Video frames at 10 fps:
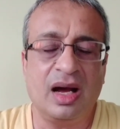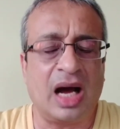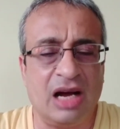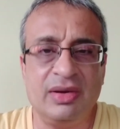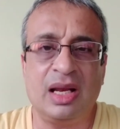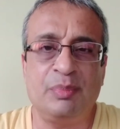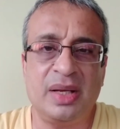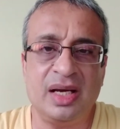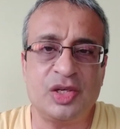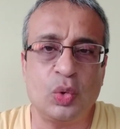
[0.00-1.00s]
I will
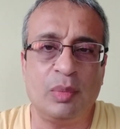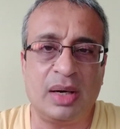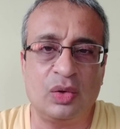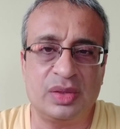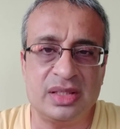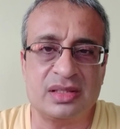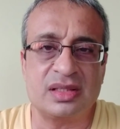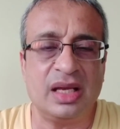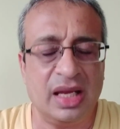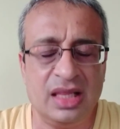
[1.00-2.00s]
update you about
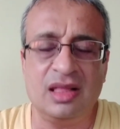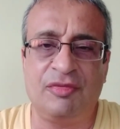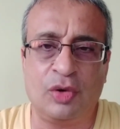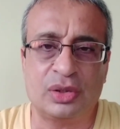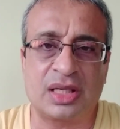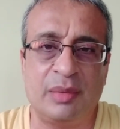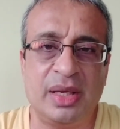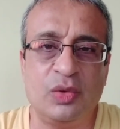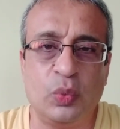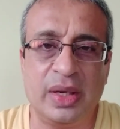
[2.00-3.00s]
this in the
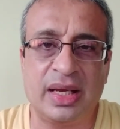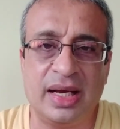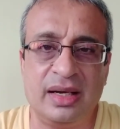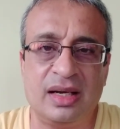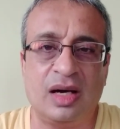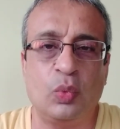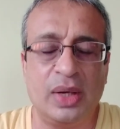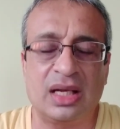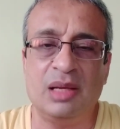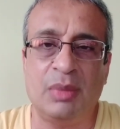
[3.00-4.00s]
forthcoming weekend uh,
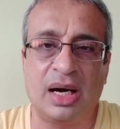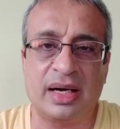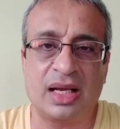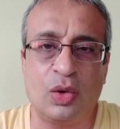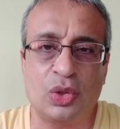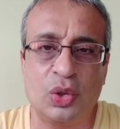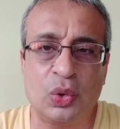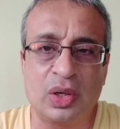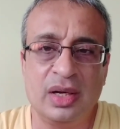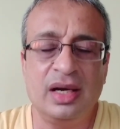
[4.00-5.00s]
weekly market
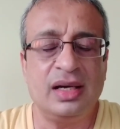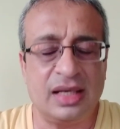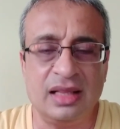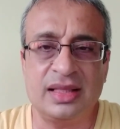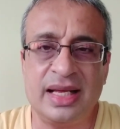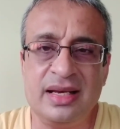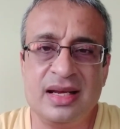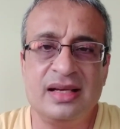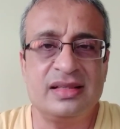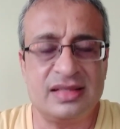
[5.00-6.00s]
outlook. Till then,
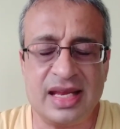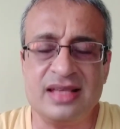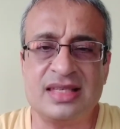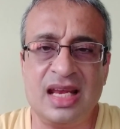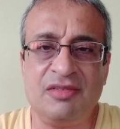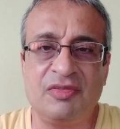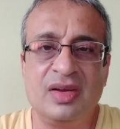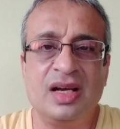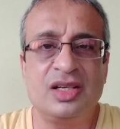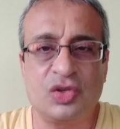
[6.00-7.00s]
stay safe,
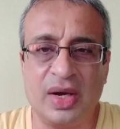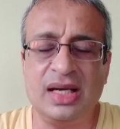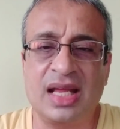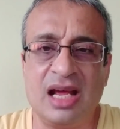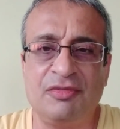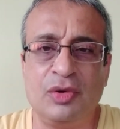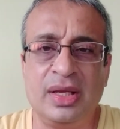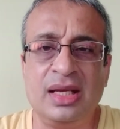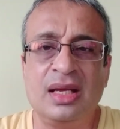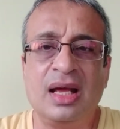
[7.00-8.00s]
trade
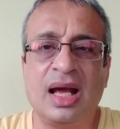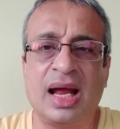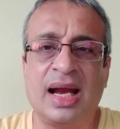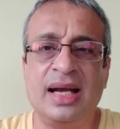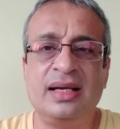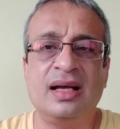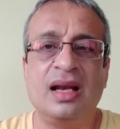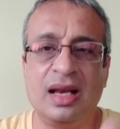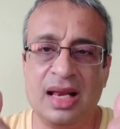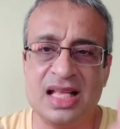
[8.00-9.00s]
carefully, and
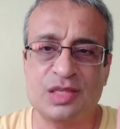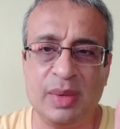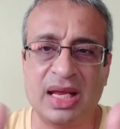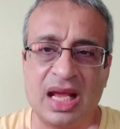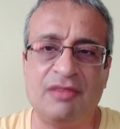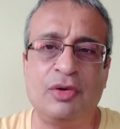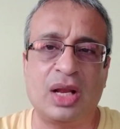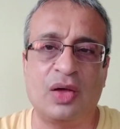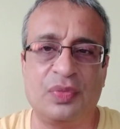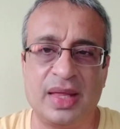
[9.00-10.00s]
let's be careful
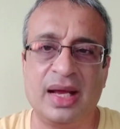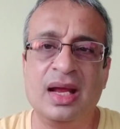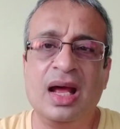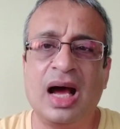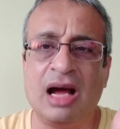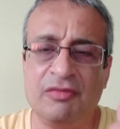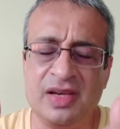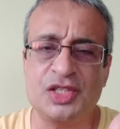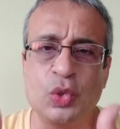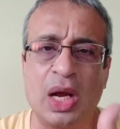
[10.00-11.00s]
out there. I
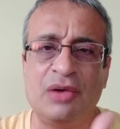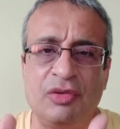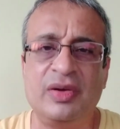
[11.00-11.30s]
wish you have a